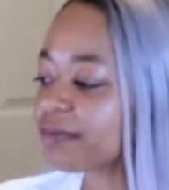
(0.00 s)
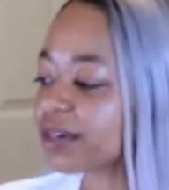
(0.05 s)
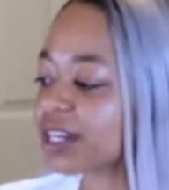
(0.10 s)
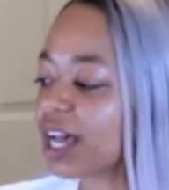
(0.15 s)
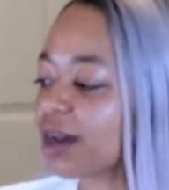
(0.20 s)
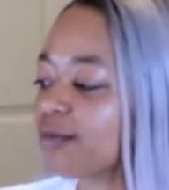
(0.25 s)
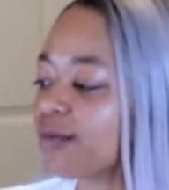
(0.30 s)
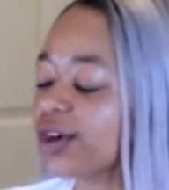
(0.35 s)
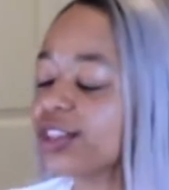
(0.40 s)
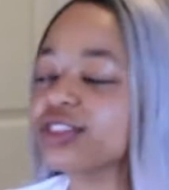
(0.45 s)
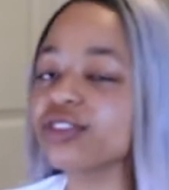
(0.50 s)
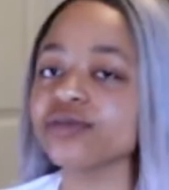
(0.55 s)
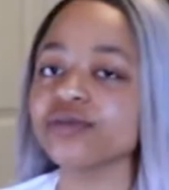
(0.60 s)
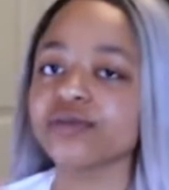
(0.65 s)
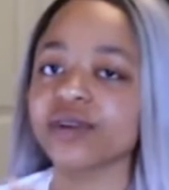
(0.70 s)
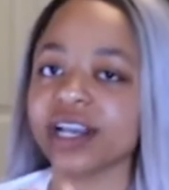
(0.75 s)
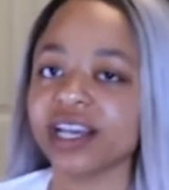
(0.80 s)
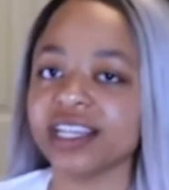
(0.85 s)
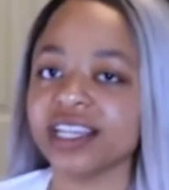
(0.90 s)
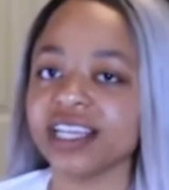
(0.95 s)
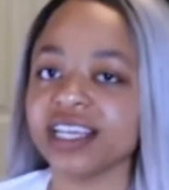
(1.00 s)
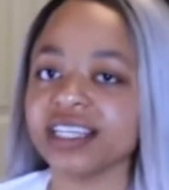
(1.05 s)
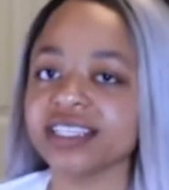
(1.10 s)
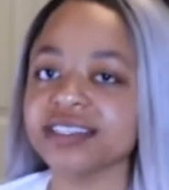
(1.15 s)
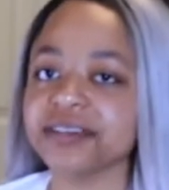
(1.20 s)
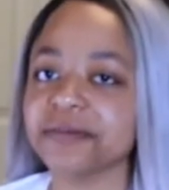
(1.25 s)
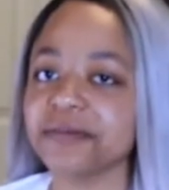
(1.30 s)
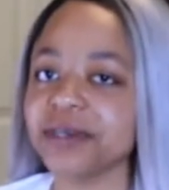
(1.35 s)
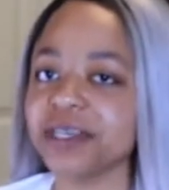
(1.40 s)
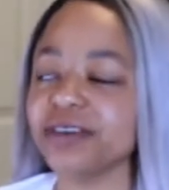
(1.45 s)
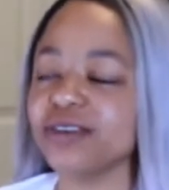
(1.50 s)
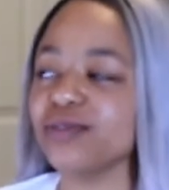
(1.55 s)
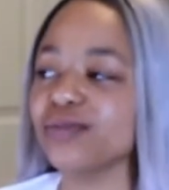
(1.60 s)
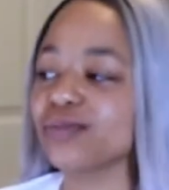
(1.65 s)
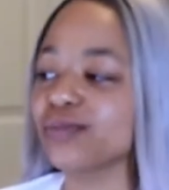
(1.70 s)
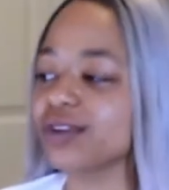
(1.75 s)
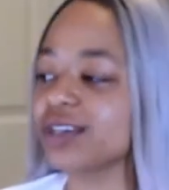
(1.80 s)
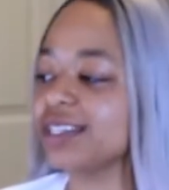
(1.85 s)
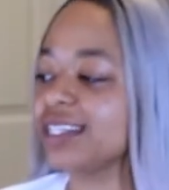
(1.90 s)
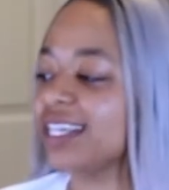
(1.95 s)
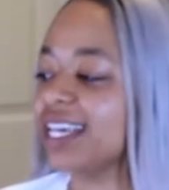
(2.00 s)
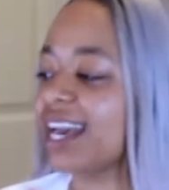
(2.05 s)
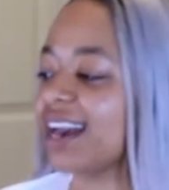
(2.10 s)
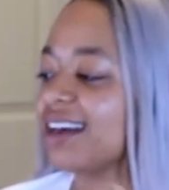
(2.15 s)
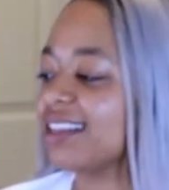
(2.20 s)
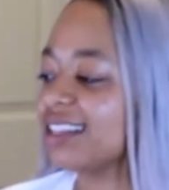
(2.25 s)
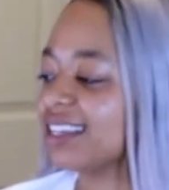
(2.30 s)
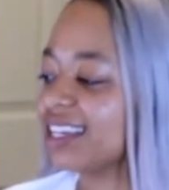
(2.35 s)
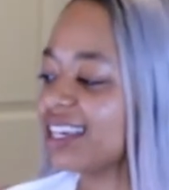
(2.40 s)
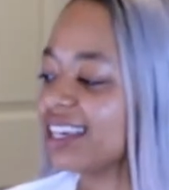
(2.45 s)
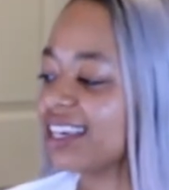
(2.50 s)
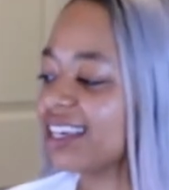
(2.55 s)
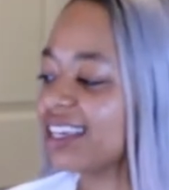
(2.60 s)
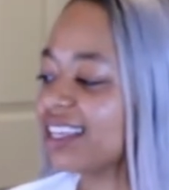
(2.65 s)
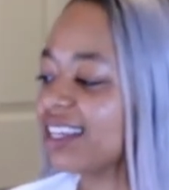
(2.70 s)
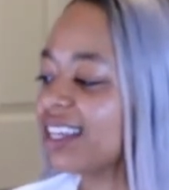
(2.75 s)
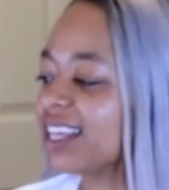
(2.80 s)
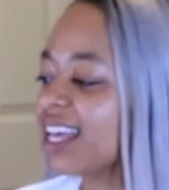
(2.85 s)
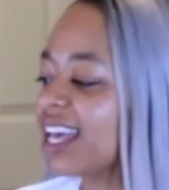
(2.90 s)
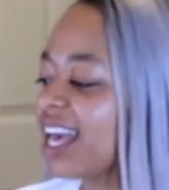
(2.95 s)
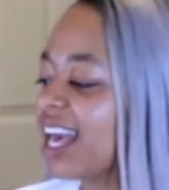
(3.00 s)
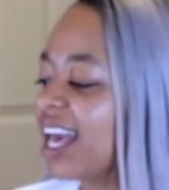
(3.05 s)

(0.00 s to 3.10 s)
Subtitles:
but I want the writing to be really elegant.